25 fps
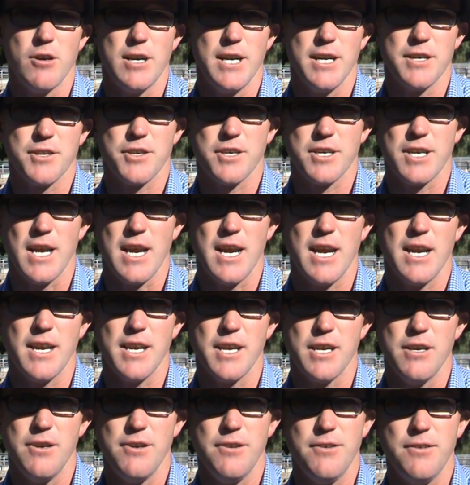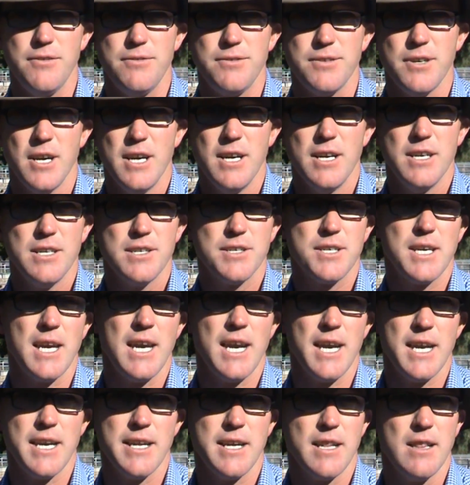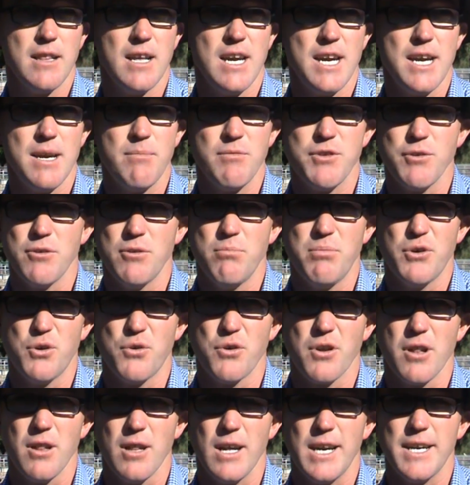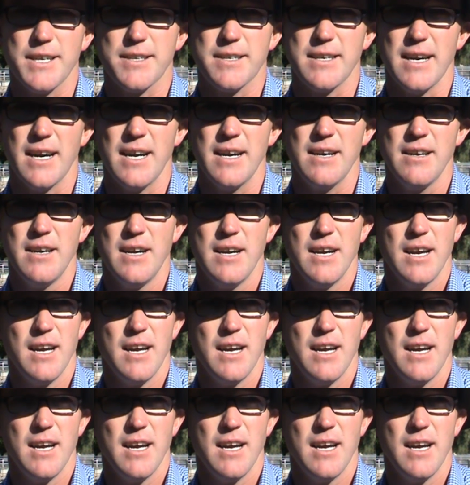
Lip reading: were outstanding ewes, scanned in lamb to a border Leicester.